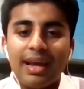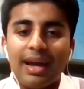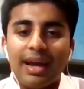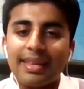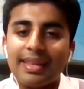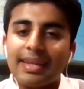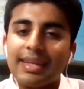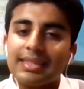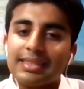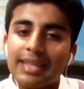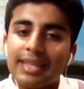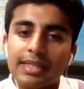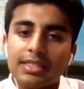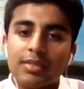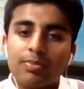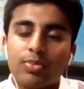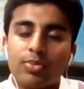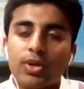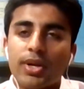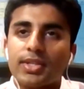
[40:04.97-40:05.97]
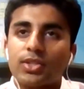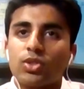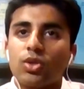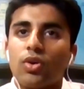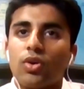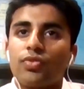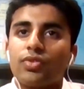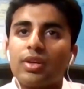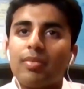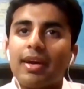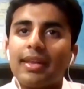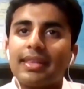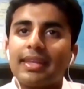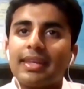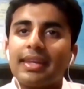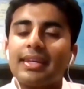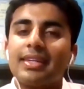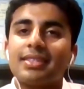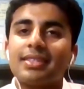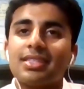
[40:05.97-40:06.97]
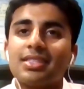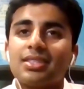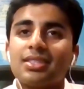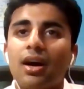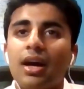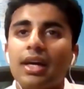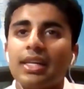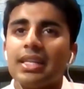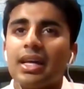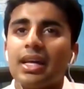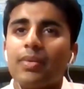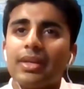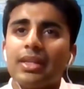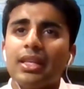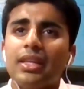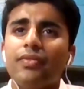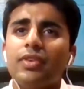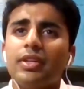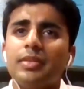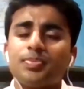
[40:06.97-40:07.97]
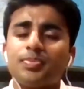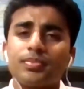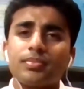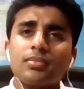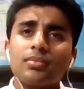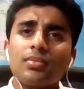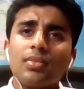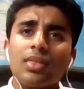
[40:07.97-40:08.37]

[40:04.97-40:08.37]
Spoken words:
I think it takes the pressure off them. I think in a society that we live in,